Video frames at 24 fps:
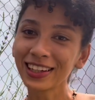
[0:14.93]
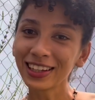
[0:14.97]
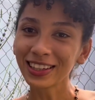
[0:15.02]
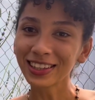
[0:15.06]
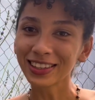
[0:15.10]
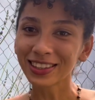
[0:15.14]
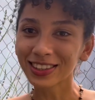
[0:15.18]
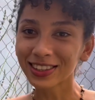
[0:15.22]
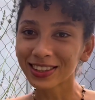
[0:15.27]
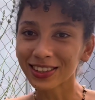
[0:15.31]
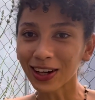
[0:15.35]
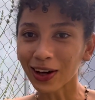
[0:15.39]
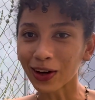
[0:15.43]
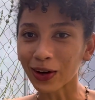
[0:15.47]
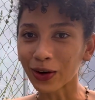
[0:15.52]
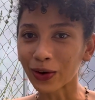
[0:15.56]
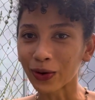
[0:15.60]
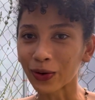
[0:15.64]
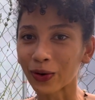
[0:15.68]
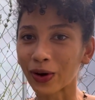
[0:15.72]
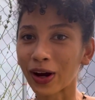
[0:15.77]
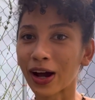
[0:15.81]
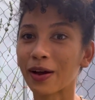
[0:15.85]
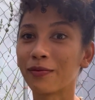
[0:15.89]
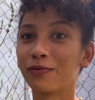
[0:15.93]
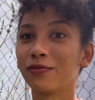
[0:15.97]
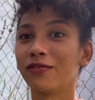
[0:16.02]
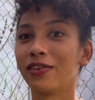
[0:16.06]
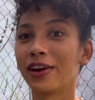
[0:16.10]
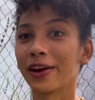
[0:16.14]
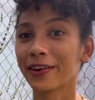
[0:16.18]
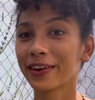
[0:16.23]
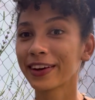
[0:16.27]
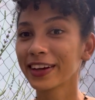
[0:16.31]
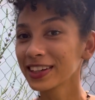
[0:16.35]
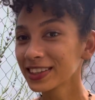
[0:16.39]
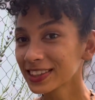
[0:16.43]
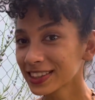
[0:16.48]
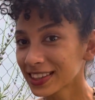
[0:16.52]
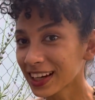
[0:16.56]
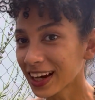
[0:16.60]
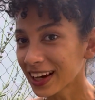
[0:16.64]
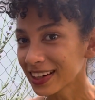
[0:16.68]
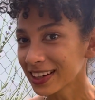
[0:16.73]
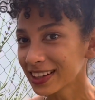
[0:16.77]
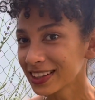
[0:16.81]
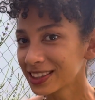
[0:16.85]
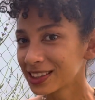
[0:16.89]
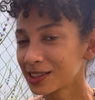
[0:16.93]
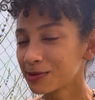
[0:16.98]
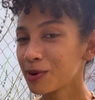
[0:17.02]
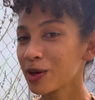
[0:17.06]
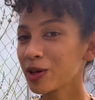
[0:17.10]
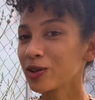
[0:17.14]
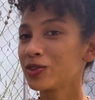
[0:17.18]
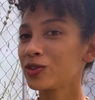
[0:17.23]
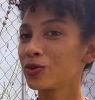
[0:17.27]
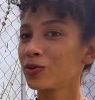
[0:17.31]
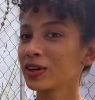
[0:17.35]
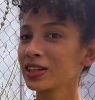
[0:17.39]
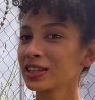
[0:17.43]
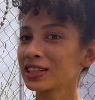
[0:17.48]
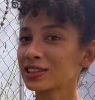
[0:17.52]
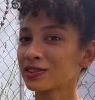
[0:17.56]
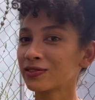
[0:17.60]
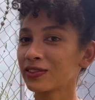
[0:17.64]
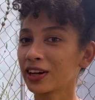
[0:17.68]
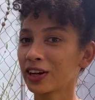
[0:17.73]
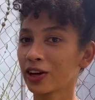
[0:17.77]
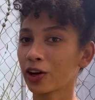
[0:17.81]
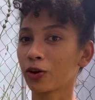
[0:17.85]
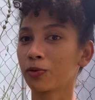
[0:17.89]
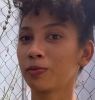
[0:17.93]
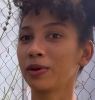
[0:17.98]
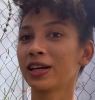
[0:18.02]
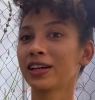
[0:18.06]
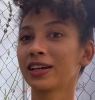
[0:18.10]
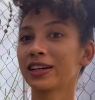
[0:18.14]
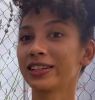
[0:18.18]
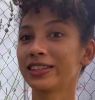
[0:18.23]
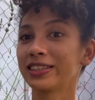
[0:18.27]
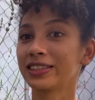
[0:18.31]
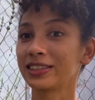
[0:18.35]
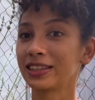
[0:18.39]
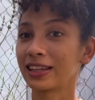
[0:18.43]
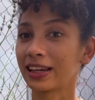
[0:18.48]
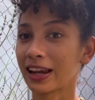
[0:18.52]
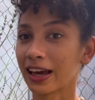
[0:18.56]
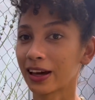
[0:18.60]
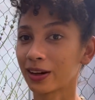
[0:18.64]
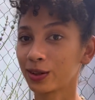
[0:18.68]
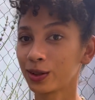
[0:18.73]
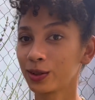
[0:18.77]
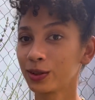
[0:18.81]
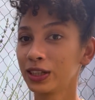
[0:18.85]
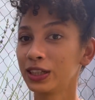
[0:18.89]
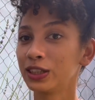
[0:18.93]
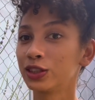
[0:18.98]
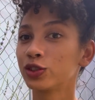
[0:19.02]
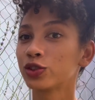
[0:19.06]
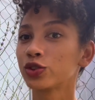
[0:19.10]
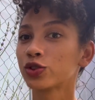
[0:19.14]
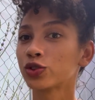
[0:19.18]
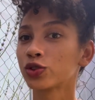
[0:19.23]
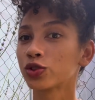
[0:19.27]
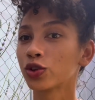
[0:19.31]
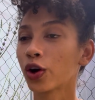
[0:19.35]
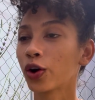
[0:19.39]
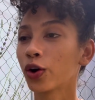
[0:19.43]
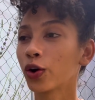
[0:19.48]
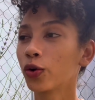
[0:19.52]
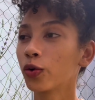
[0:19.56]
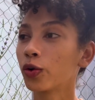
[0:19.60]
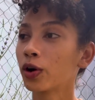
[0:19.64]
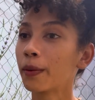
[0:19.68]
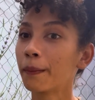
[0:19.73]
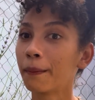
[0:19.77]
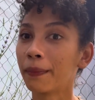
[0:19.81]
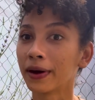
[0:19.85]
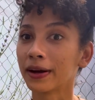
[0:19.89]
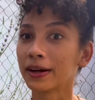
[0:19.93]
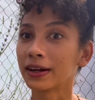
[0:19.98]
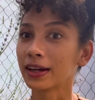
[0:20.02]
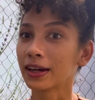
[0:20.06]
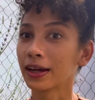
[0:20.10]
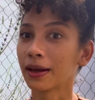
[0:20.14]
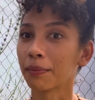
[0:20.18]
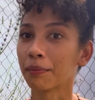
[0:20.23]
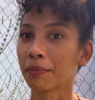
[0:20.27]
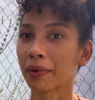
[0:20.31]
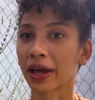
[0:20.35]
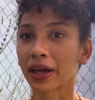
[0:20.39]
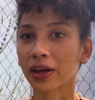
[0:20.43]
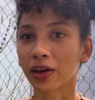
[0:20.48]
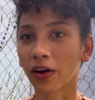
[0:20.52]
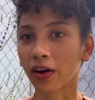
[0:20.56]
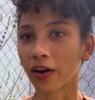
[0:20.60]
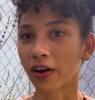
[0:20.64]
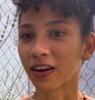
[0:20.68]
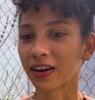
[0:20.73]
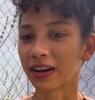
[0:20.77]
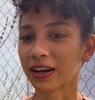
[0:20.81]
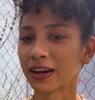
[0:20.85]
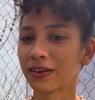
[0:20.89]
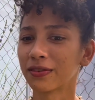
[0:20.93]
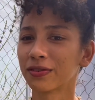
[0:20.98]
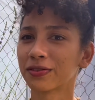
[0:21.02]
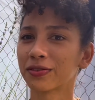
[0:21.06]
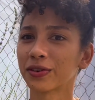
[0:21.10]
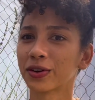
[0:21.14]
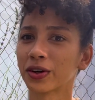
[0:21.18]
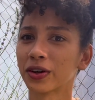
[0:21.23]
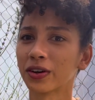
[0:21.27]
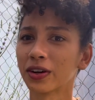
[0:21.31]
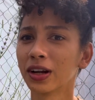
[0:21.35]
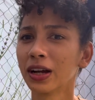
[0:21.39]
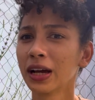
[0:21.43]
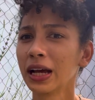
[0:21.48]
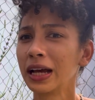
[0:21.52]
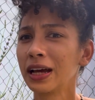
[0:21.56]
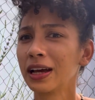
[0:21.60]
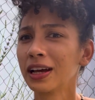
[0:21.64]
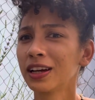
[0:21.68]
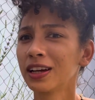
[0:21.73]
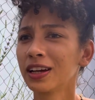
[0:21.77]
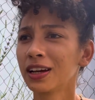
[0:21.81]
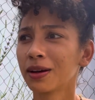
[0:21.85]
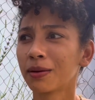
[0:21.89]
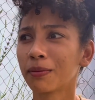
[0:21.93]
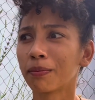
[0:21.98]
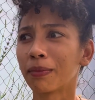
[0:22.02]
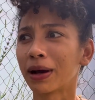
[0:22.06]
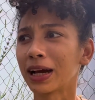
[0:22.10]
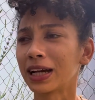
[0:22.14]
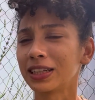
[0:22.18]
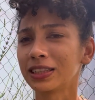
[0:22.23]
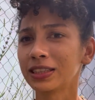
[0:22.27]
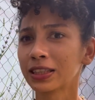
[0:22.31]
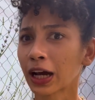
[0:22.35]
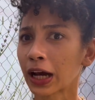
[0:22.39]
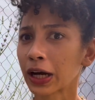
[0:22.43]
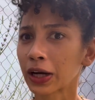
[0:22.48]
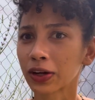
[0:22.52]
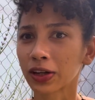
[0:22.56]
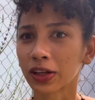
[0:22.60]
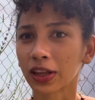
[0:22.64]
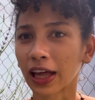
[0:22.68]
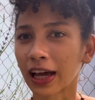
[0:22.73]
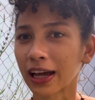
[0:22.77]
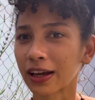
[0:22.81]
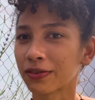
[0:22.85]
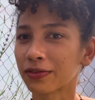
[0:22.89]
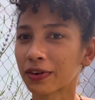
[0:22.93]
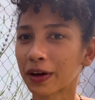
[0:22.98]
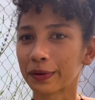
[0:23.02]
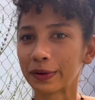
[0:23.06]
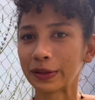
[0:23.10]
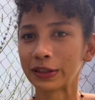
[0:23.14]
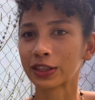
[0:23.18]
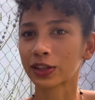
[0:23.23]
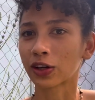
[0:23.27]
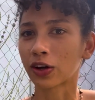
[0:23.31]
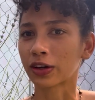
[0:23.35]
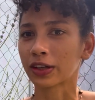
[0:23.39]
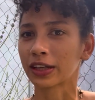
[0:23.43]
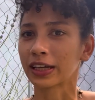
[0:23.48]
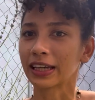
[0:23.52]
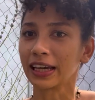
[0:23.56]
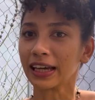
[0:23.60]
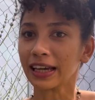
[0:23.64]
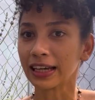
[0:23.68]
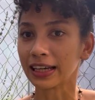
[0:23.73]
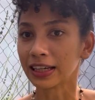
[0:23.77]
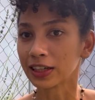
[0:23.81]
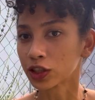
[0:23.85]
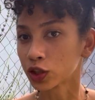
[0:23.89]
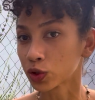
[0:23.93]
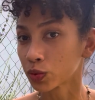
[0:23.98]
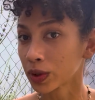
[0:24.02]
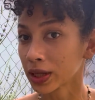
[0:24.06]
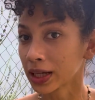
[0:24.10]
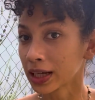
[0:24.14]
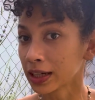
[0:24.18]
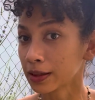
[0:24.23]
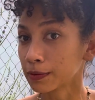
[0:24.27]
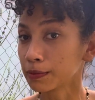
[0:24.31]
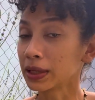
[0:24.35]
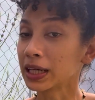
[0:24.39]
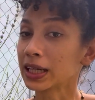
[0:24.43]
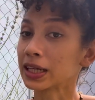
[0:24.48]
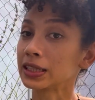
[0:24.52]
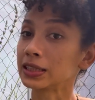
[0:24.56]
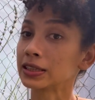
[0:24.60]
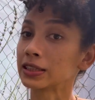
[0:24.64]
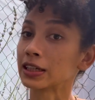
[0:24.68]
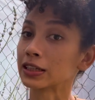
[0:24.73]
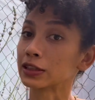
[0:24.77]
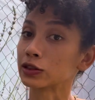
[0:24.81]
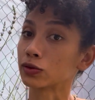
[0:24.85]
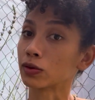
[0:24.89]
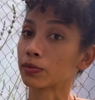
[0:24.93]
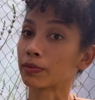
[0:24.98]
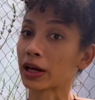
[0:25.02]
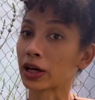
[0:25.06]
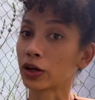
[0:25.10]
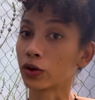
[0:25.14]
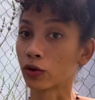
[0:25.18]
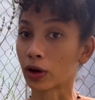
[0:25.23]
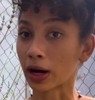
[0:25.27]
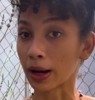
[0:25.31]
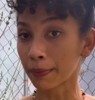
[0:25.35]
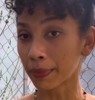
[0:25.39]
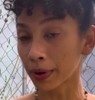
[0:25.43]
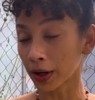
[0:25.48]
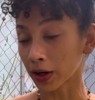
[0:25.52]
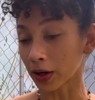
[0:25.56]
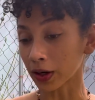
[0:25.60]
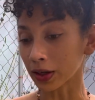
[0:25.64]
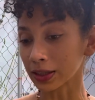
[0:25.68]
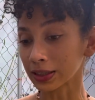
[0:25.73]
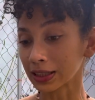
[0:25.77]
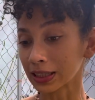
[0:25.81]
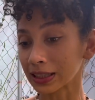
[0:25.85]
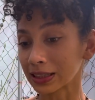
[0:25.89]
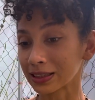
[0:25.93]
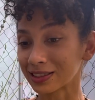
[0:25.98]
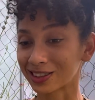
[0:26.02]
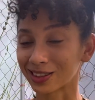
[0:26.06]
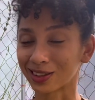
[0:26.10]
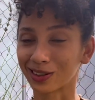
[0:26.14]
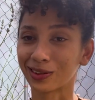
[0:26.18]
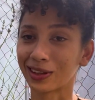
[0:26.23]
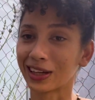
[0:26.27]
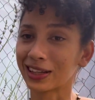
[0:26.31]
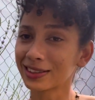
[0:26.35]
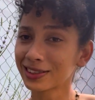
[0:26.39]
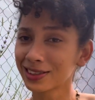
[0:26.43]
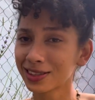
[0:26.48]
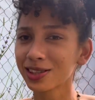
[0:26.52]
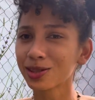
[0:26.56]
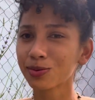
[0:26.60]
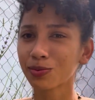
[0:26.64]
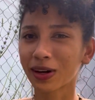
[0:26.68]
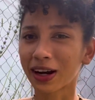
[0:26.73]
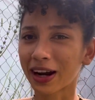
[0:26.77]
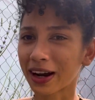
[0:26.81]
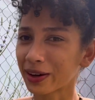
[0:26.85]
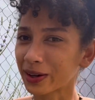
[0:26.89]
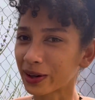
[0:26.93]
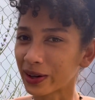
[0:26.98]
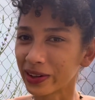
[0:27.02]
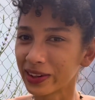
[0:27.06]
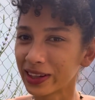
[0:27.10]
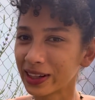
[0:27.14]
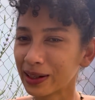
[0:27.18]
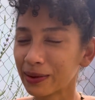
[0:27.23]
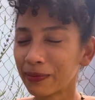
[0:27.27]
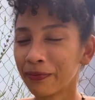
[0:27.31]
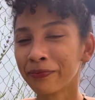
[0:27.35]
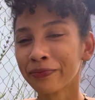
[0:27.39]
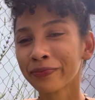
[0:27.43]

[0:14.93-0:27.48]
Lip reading: So I'm very excited to be doing this video because nettle is so abundant in my yard, and for my entire life I was calling it itchweed because that's what my grandpa called it, so that's just what I called it.